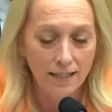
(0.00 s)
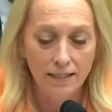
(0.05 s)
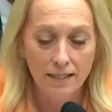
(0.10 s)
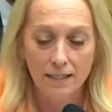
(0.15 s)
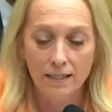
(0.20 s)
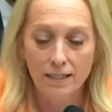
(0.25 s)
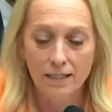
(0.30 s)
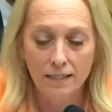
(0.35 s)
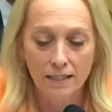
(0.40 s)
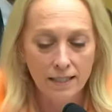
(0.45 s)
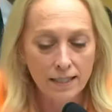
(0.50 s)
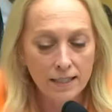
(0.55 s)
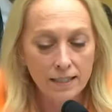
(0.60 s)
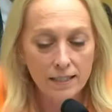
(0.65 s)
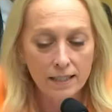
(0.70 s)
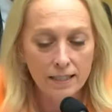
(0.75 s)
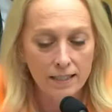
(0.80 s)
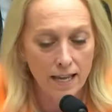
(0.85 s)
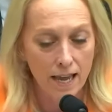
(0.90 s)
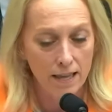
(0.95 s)
and sick
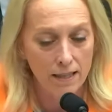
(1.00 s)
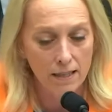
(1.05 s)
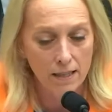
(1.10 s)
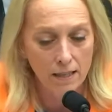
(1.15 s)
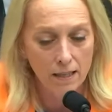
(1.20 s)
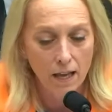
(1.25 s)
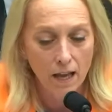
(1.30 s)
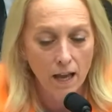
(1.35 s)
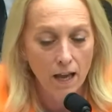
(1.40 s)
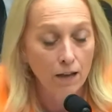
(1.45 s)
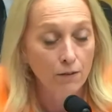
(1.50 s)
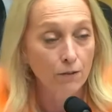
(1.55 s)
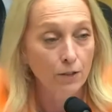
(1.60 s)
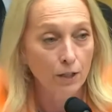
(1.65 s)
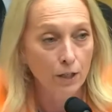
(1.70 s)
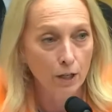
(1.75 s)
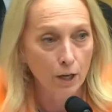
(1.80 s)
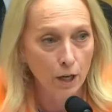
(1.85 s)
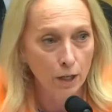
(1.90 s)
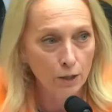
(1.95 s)
to death of
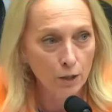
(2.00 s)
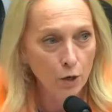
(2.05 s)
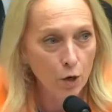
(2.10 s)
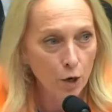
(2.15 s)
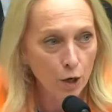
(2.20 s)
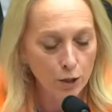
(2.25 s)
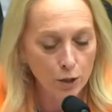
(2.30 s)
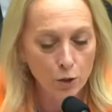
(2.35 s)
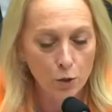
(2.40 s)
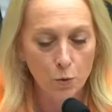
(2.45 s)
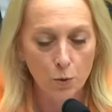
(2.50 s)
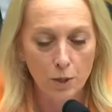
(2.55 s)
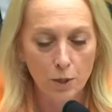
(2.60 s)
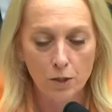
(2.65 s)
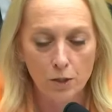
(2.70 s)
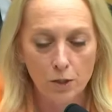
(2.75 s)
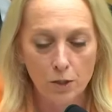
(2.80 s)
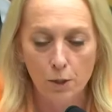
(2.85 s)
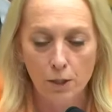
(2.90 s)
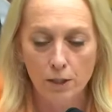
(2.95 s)
the gun carnage we
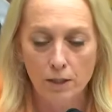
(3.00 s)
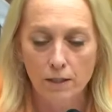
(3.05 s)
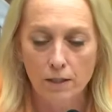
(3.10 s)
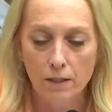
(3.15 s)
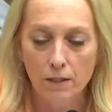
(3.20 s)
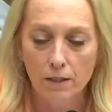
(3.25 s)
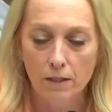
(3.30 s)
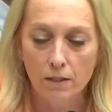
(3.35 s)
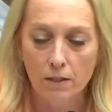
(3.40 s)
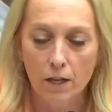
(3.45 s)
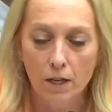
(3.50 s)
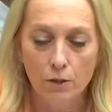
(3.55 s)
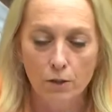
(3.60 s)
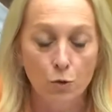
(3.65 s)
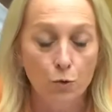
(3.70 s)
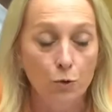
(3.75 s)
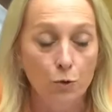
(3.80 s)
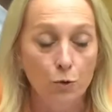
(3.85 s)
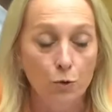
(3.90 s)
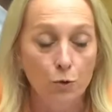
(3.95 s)
experience in this
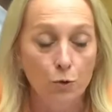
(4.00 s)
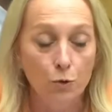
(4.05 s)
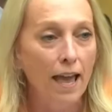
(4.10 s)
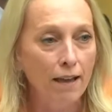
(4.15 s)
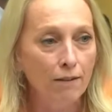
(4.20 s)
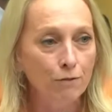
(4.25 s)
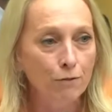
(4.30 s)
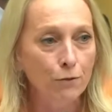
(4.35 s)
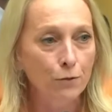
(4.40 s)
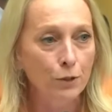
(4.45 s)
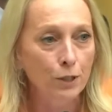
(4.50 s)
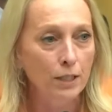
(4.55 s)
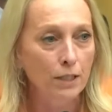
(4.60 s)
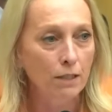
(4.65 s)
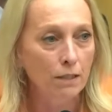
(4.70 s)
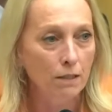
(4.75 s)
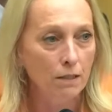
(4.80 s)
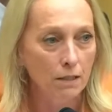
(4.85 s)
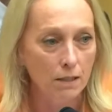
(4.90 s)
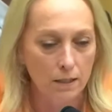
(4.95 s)
country
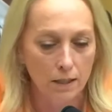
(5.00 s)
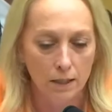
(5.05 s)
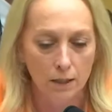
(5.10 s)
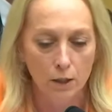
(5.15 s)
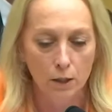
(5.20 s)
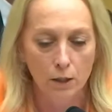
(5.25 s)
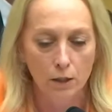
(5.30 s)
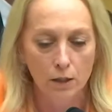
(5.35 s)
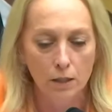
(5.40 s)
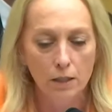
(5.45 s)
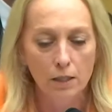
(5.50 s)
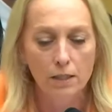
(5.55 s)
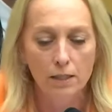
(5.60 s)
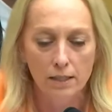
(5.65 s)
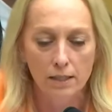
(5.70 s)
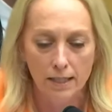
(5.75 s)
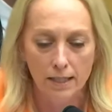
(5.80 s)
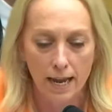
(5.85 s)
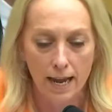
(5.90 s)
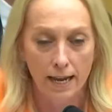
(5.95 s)
every single
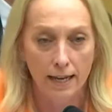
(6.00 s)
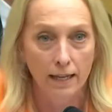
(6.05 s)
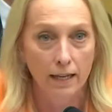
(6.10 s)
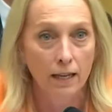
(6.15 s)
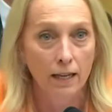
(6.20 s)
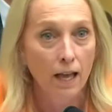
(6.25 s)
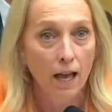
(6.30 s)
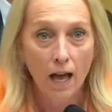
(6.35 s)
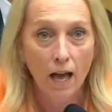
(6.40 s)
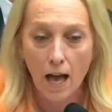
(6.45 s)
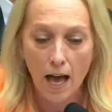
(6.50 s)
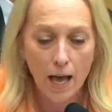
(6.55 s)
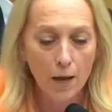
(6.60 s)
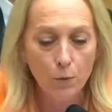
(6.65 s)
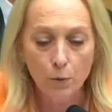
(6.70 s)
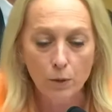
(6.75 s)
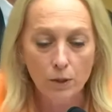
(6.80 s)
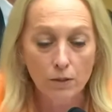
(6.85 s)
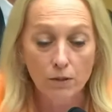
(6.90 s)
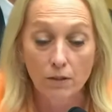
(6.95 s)
day. I
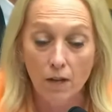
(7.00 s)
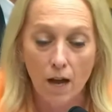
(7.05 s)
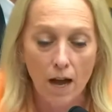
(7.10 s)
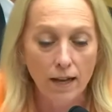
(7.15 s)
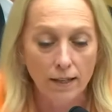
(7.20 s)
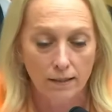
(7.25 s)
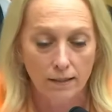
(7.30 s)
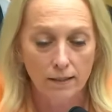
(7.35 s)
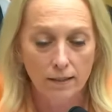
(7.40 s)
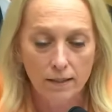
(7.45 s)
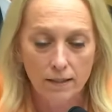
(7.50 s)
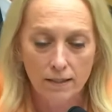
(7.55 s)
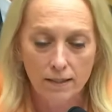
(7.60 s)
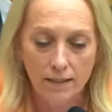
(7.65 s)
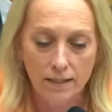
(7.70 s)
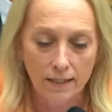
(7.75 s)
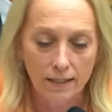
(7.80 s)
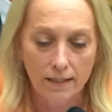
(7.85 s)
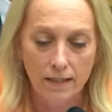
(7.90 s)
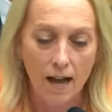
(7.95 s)
will not
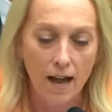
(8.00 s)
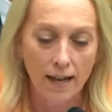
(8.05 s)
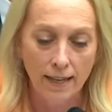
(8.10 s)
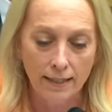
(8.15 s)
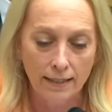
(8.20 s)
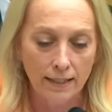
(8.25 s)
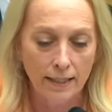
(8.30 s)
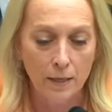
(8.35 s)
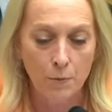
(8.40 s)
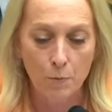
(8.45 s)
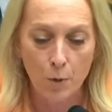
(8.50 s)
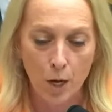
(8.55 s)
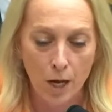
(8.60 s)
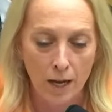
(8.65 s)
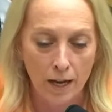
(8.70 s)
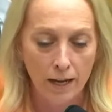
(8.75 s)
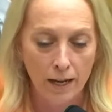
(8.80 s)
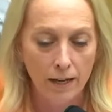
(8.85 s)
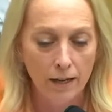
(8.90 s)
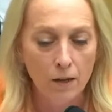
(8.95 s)
sit idly
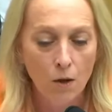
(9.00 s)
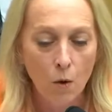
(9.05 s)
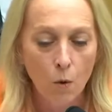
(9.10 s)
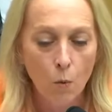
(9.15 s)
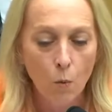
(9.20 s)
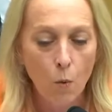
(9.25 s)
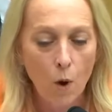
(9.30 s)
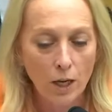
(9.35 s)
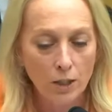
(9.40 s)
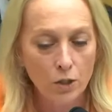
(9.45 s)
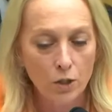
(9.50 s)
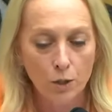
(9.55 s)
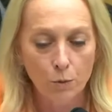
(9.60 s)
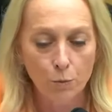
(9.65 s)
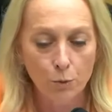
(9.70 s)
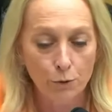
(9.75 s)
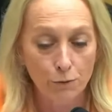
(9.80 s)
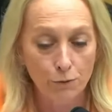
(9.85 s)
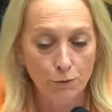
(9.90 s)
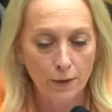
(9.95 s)
by
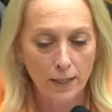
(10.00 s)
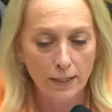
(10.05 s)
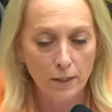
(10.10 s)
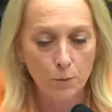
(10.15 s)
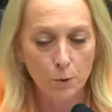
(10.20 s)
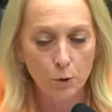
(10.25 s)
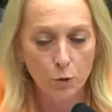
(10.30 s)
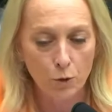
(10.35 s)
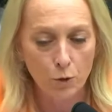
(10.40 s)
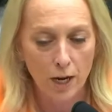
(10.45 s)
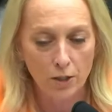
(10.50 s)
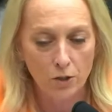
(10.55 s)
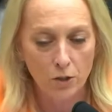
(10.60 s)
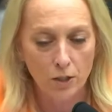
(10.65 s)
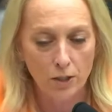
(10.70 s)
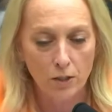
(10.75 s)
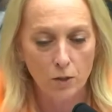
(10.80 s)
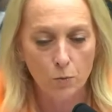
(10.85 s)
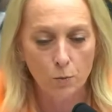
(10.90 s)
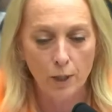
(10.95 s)
watching preventable
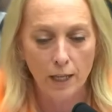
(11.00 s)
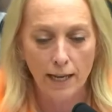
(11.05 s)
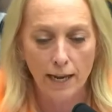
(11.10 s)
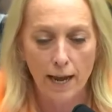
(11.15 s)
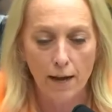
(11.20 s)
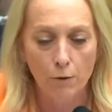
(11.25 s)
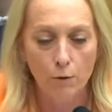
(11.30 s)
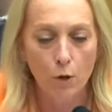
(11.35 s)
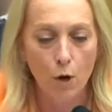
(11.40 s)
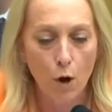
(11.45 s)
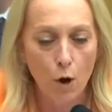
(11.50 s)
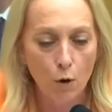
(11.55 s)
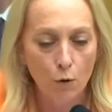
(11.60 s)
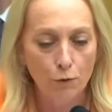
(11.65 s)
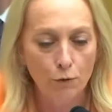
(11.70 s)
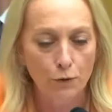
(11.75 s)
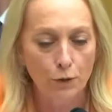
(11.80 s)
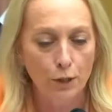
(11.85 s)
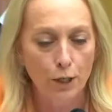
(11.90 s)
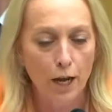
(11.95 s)
tragedies play out
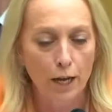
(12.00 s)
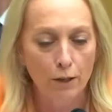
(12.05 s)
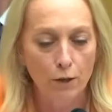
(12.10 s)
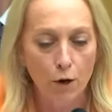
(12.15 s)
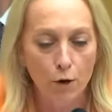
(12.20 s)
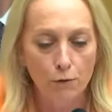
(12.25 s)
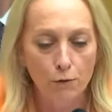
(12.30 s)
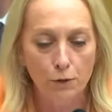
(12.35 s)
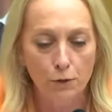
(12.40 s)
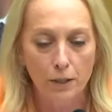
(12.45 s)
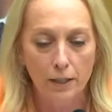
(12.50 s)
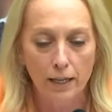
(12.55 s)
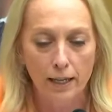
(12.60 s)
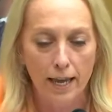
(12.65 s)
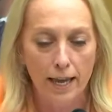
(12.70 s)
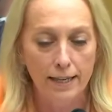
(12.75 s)
over and over